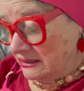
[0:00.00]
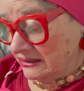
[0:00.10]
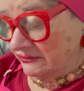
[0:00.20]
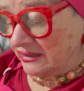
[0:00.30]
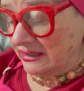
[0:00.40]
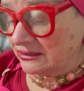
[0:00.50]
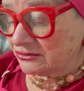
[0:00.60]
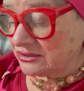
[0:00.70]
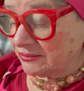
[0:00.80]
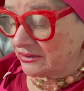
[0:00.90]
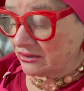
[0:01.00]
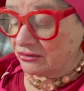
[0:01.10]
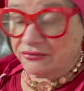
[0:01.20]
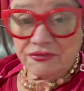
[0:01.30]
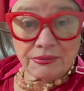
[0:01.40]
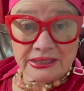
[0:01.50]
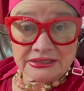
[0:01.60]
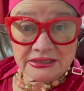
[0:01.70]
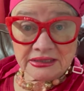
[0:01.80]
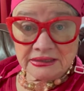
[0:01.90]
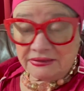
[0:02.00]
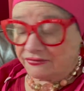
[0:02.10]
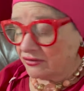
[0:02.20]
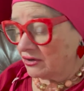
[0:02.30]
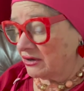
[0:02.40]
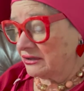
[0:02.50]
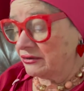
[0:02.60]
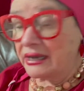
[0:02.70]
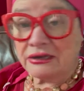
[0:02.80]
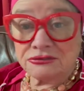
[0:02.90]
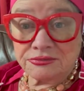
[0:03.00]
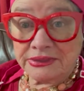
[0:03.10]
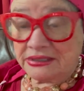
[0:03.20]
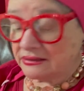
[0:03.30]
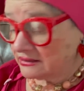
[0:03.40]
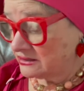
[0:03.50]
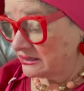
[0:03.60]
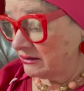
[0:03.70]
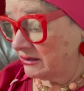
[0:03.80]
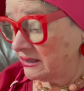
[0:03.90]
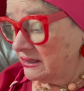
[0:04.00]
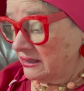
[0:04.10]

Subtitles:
I've got a little something going for my son and for our other housemate, Sarah.